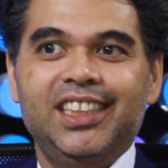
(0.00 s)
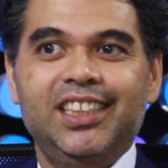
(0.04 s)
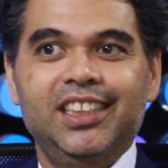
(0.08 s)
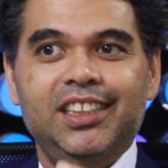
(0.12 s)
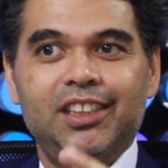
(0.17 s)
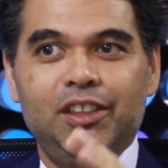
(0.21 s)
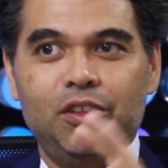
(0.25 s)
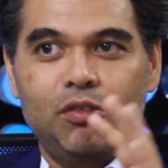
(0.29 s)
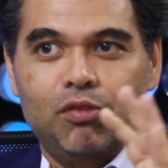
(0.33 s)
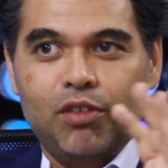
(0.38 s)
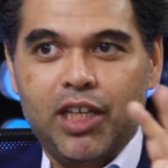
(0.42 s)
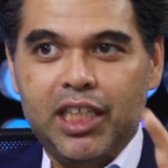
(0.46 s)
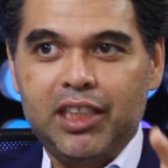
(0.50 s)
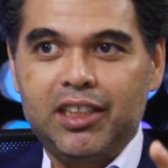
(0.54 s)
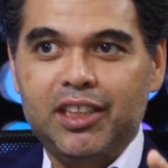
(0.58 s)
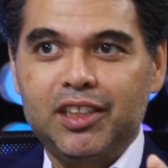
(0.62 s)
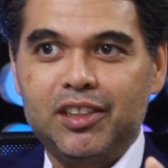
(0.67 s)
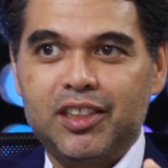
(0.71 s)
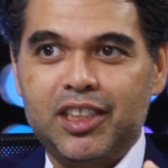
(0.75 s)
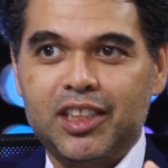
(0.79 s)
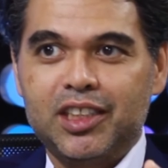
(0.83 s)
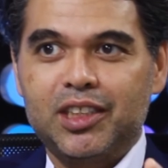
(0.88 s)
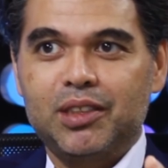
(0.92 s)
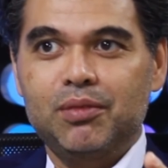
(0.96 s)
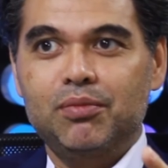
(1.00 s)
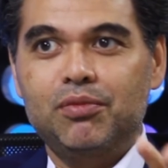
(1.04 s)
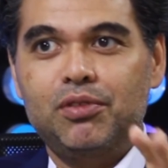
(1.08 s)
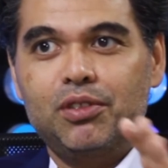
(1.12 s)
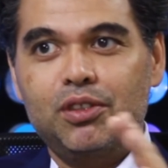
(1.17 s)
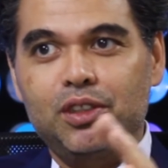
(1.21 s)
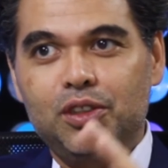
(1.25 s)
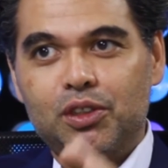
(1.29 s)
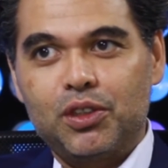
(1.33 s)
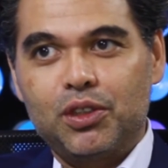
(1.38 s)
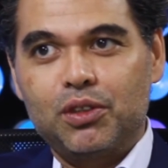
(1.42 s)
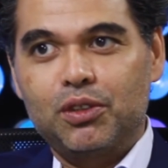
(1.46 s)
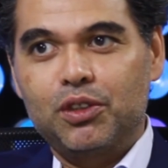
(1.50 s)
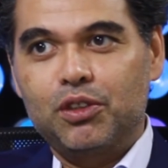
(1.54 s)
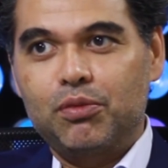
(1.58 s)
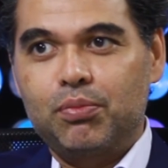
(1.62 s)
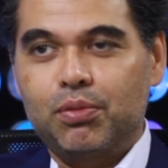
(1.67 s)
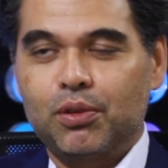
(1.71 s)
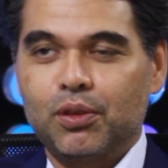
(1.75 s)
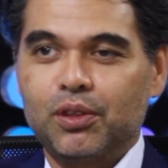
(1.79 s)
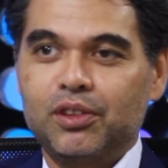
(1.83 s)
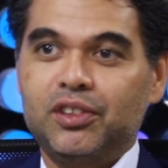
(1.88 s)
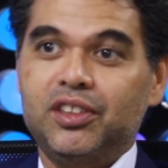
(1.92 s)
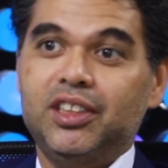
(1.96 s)
a rating system for insurance
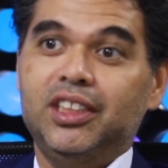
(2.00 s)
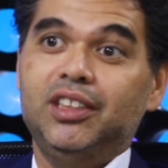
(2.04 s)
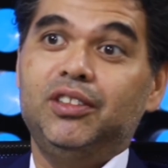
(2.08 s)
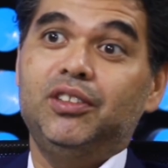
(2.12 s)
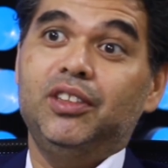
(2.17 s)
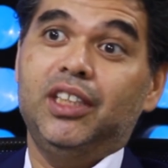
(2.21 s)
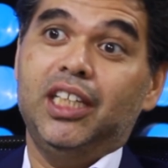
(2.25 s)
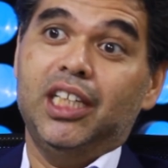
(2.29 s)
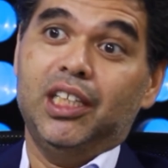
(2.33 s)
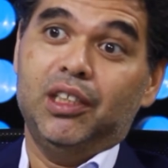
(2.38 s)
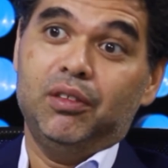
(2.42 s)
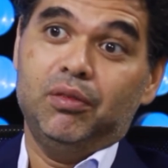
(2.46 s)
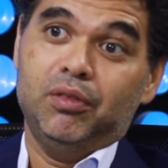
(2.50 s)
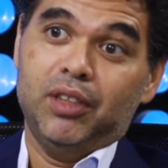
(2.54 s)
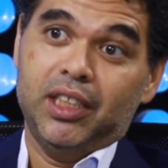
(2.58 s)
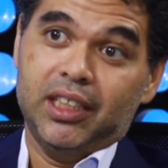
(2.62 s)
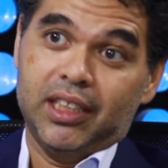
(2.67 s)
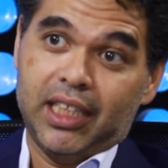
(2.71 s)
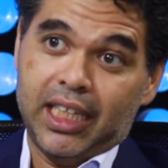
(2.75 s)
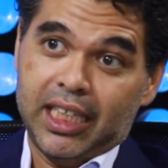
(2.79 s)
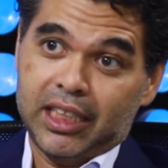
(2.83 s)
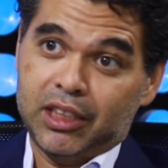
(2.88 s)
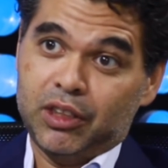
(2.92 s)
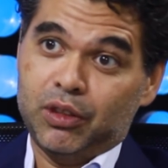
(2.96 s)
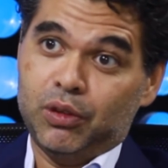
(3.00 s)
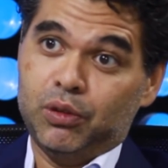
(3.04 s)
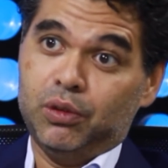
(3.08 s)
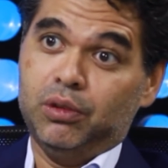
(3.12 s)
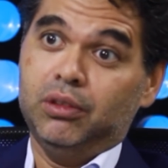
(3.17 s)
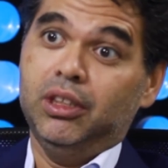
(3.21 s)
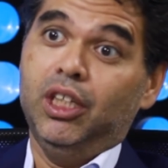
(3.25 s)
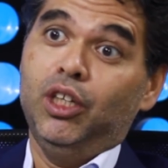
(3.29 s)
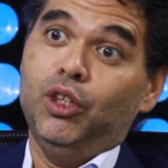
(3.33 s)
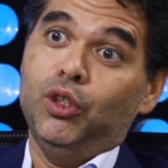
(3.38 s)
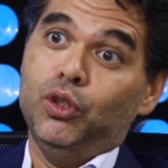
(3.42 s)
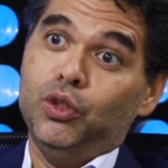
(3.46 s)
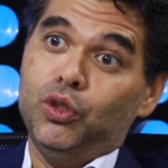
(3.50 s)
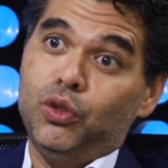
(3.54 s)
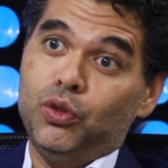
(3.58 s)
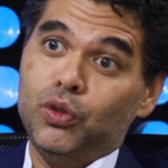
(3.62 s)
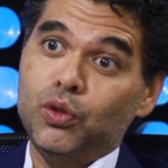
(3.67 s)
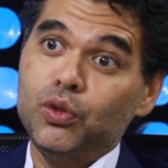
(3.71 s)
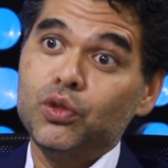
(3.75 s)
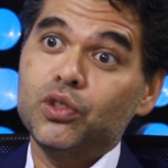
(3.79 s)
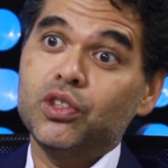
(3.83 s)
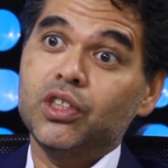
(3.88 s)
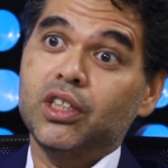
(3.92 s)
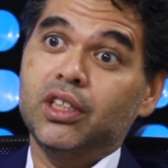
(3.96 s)
policy together with actual
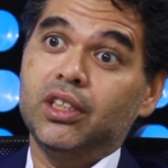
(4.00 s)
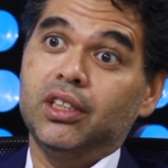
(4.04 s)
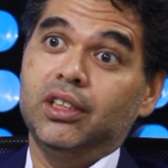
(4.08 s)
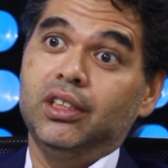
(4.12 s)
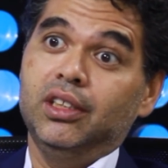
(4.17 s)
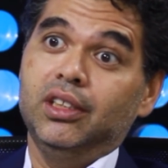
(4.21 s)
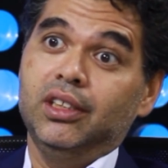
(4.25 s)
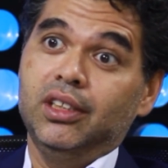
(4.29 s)
user